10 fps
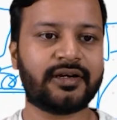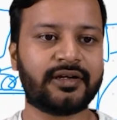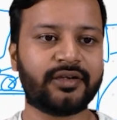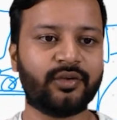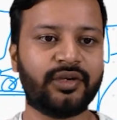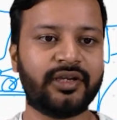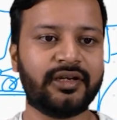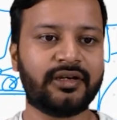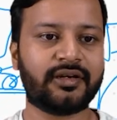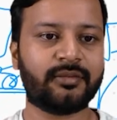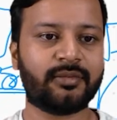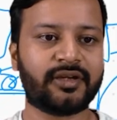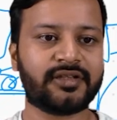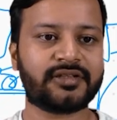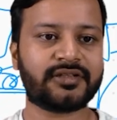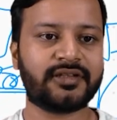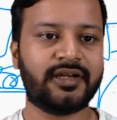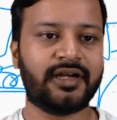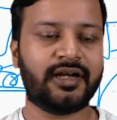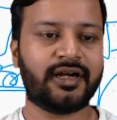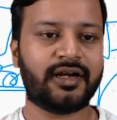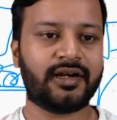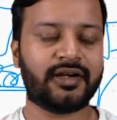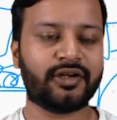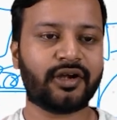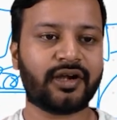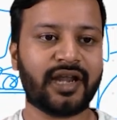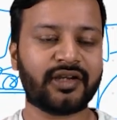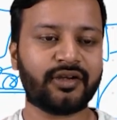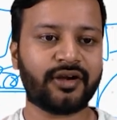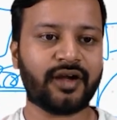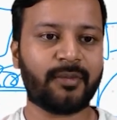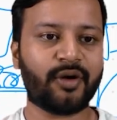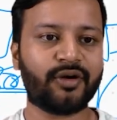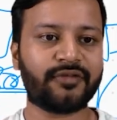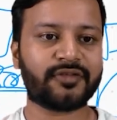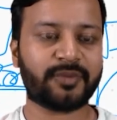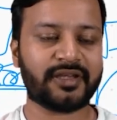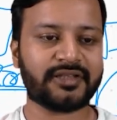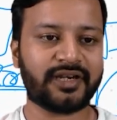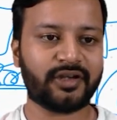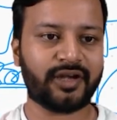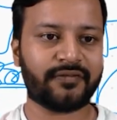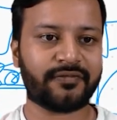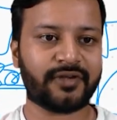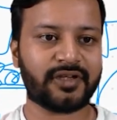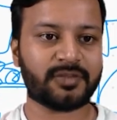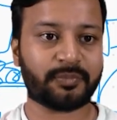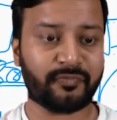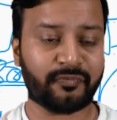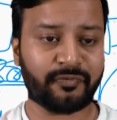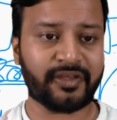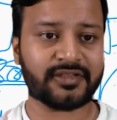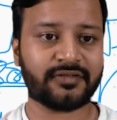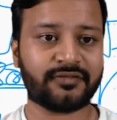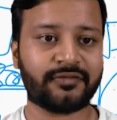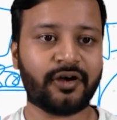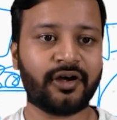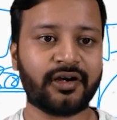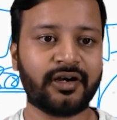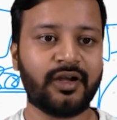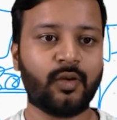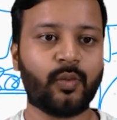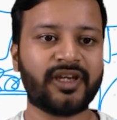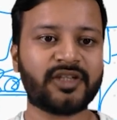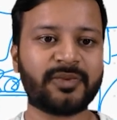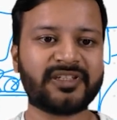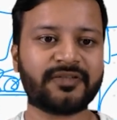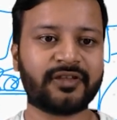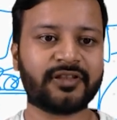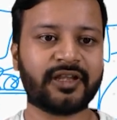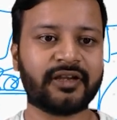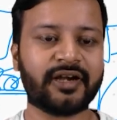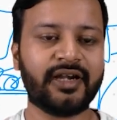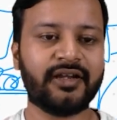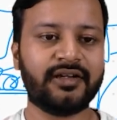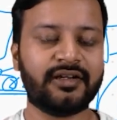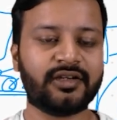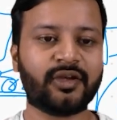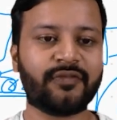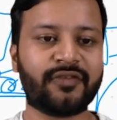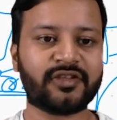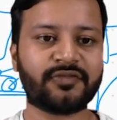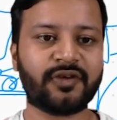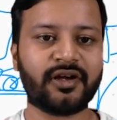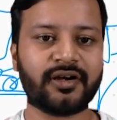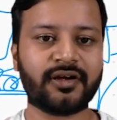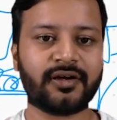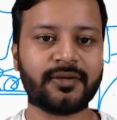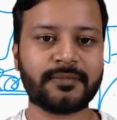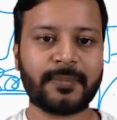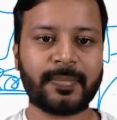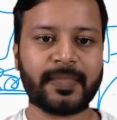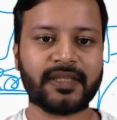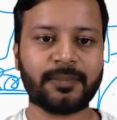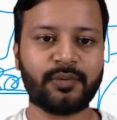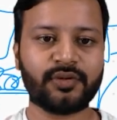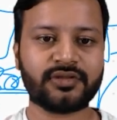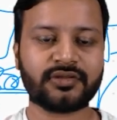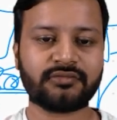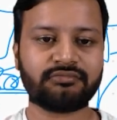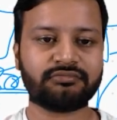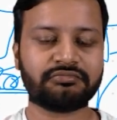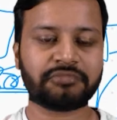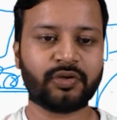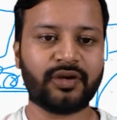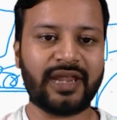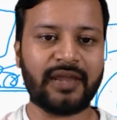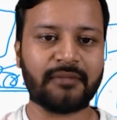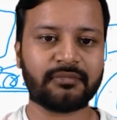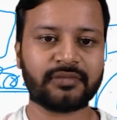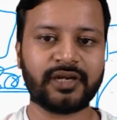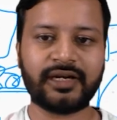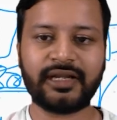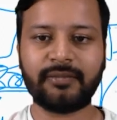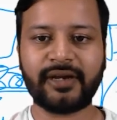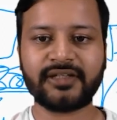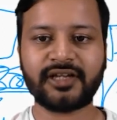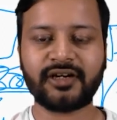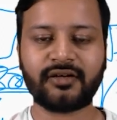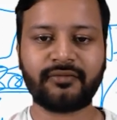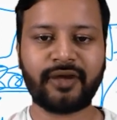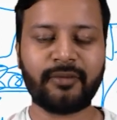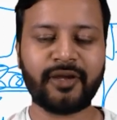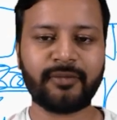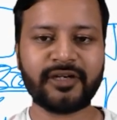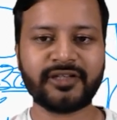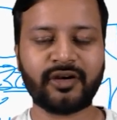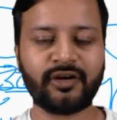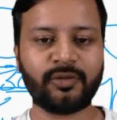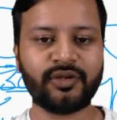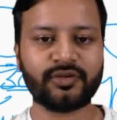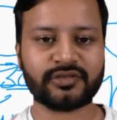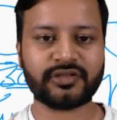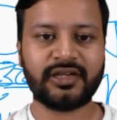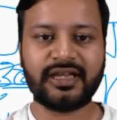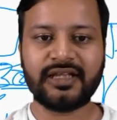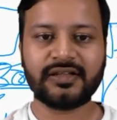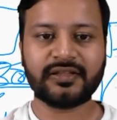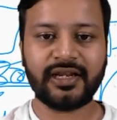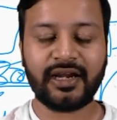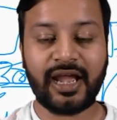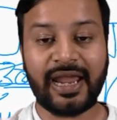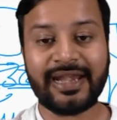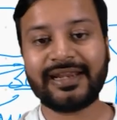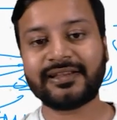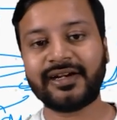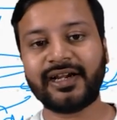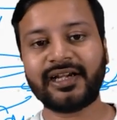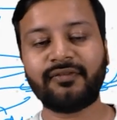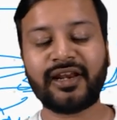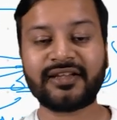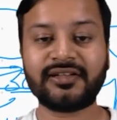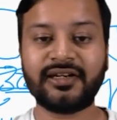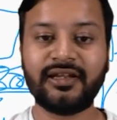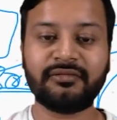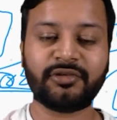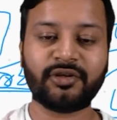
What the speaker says: union, because your amount of space that you have is fixed for one specific thing, right? You have fixed for suppose name 30 bytes are bytes are going to be used. Then any other data will actually